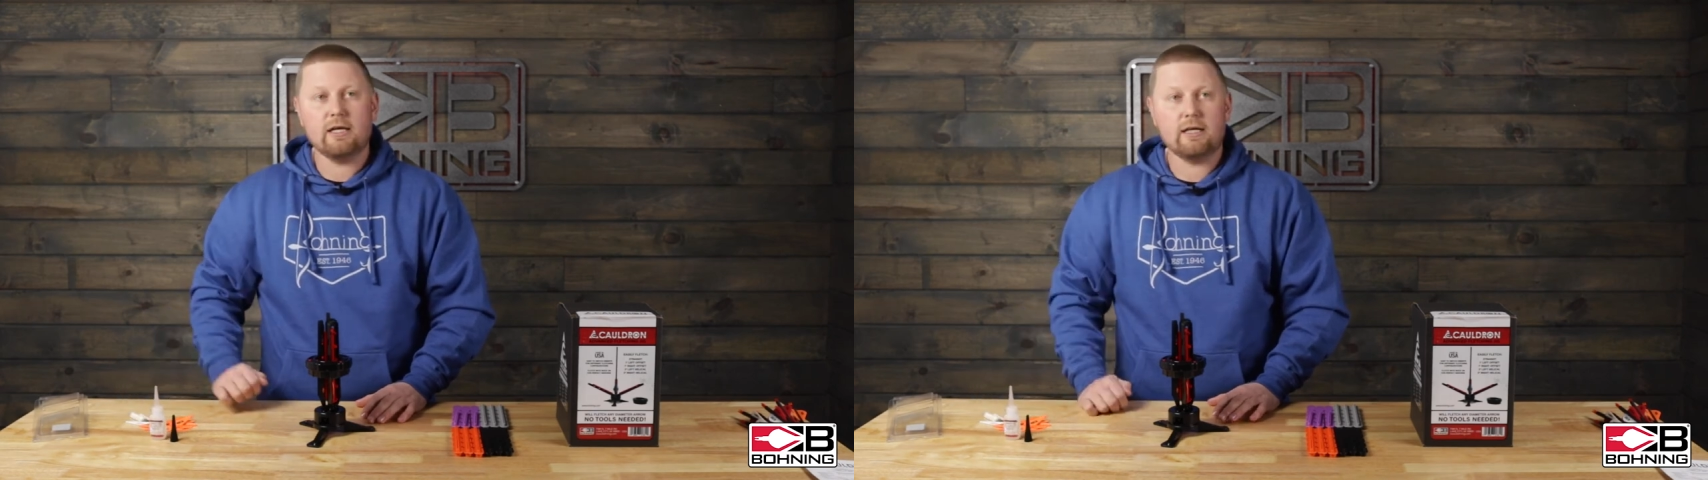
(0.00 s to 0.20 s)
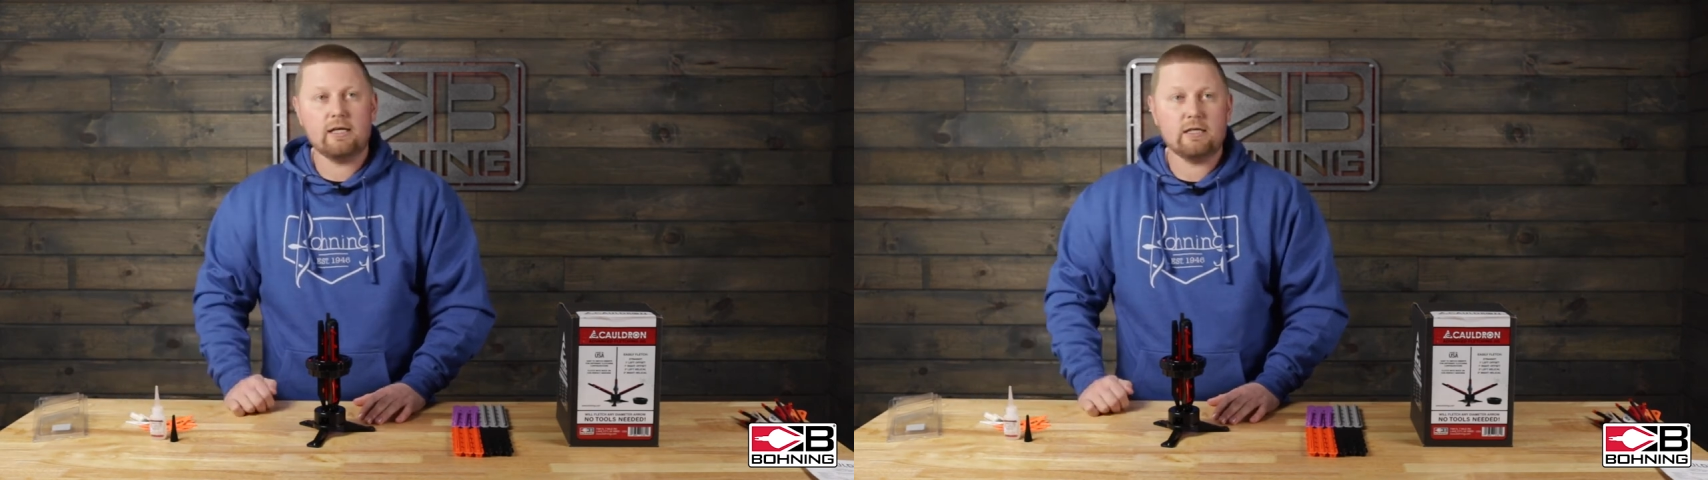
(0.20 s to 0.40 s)

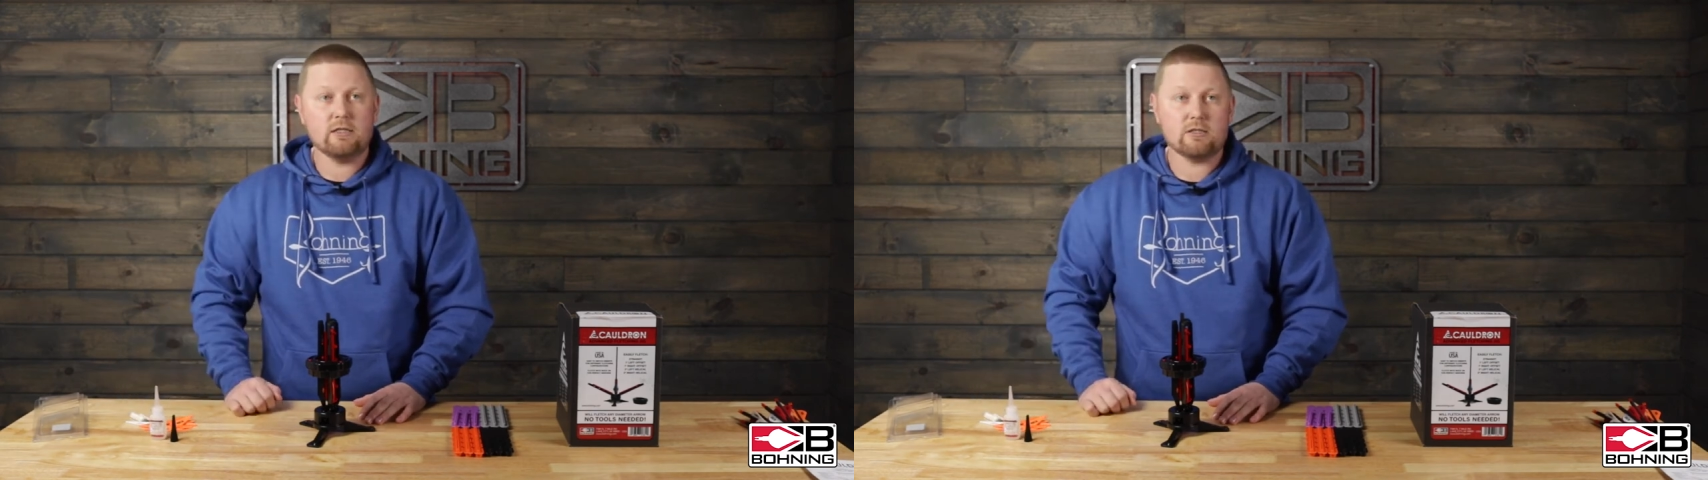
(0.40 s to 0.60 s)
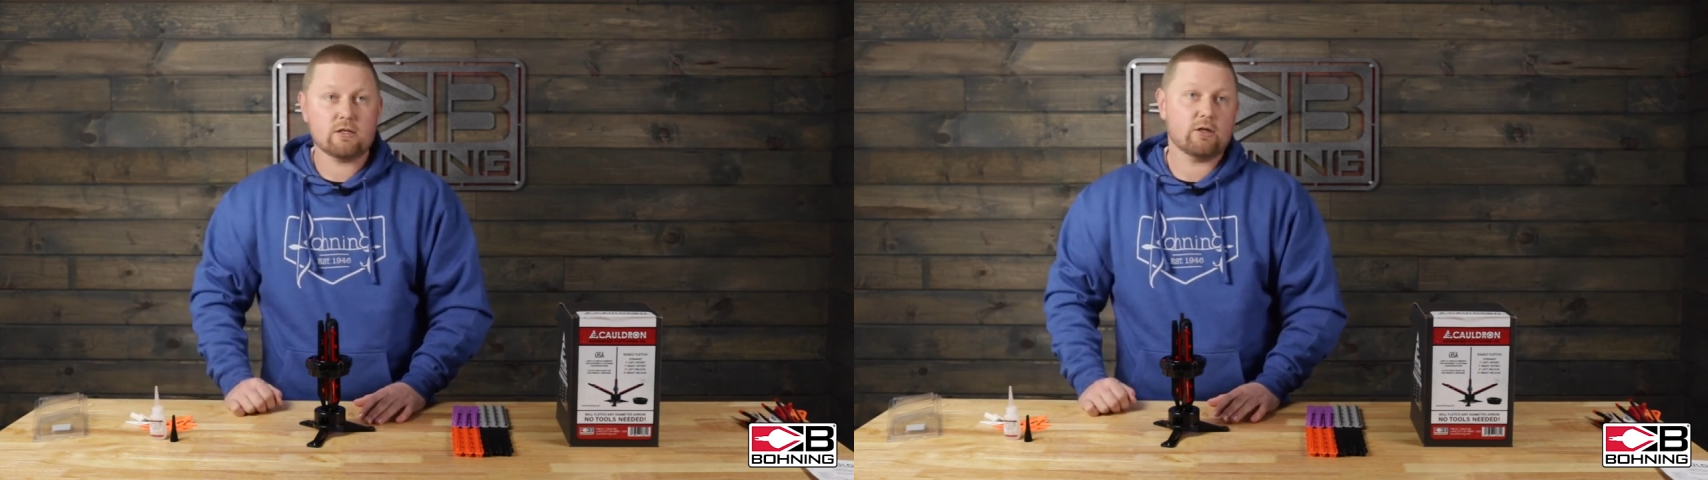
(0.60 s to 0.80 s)
it
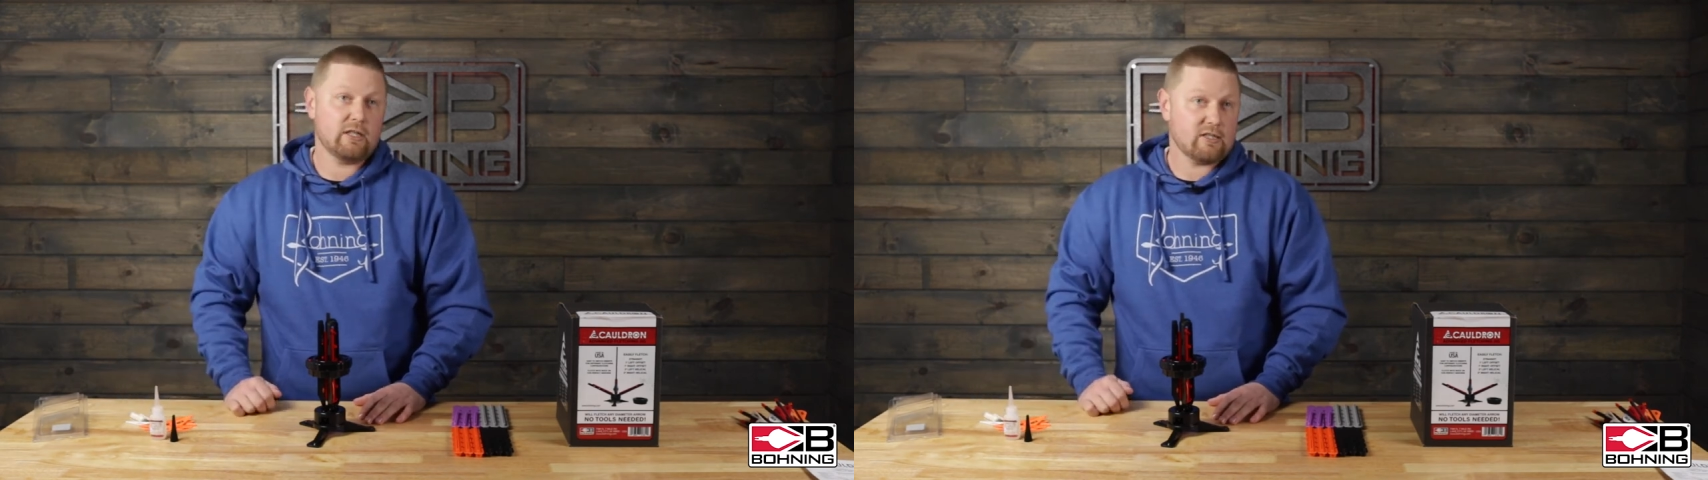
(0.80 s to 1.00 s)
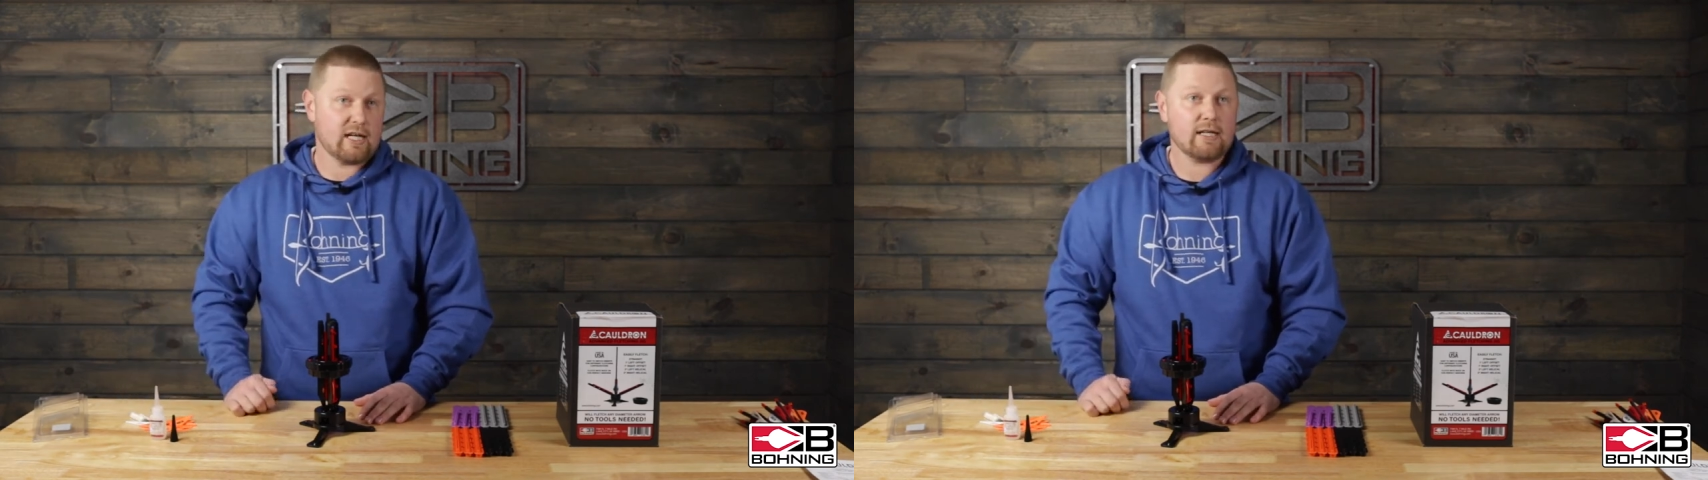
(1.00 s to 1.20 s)
is
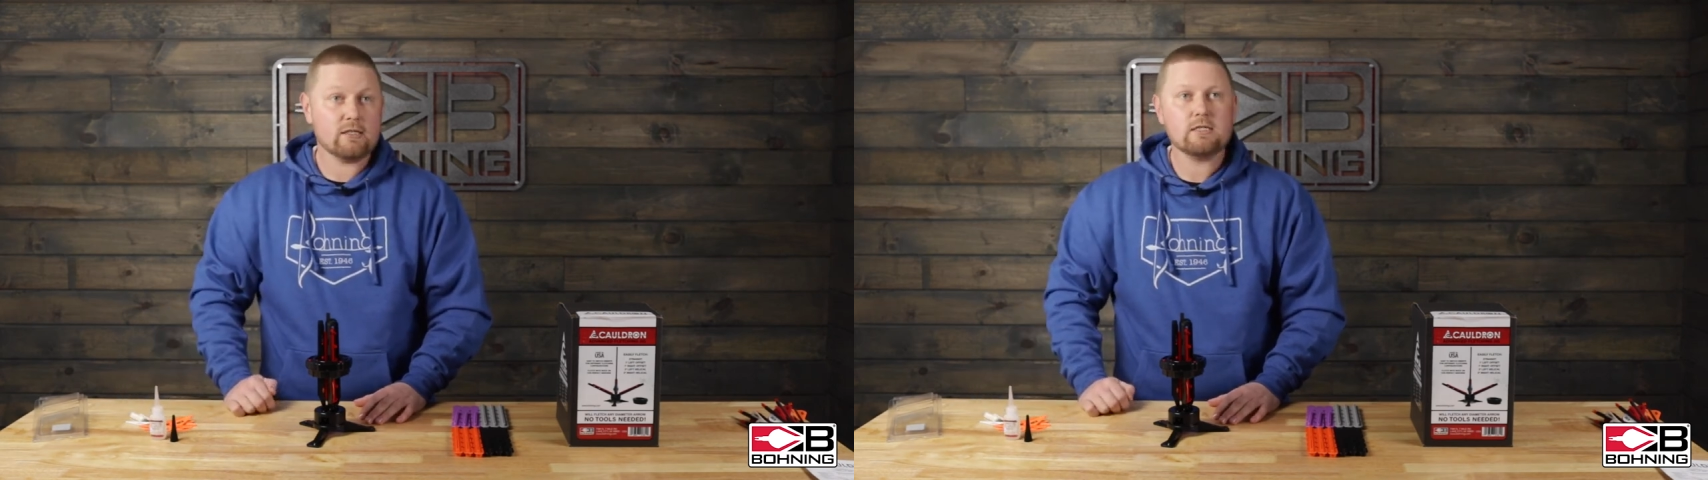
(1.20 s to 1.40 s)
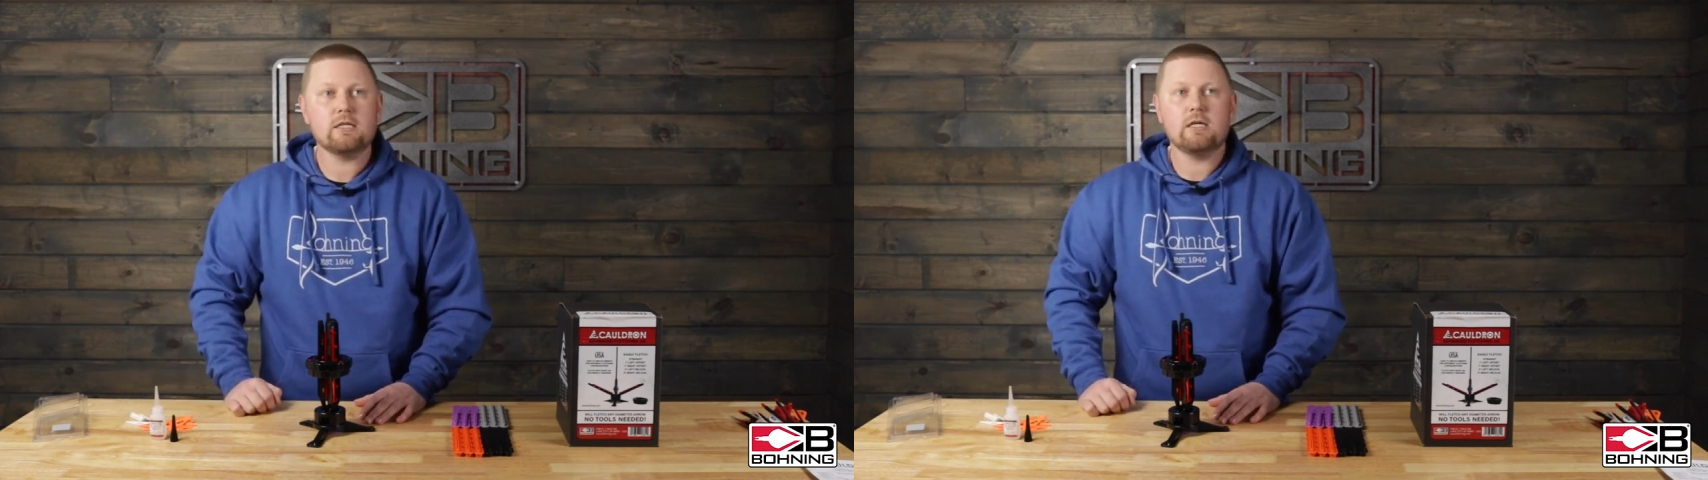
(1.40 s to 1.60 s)
30
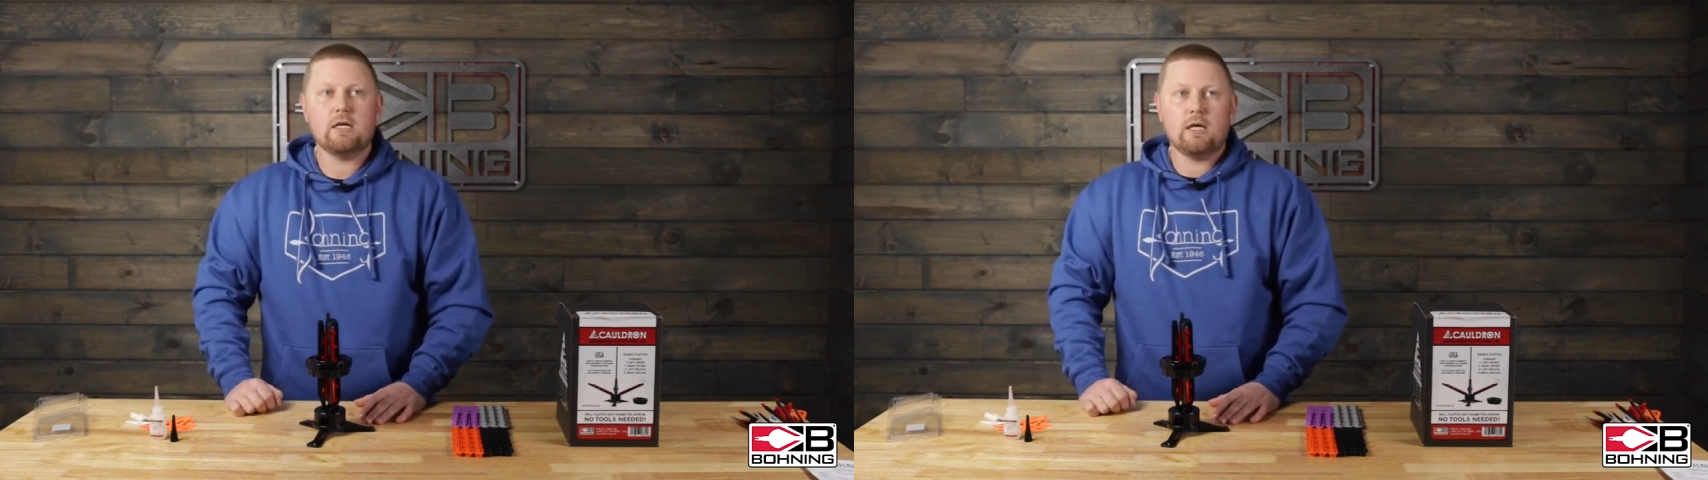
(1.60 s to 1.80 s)
seconds.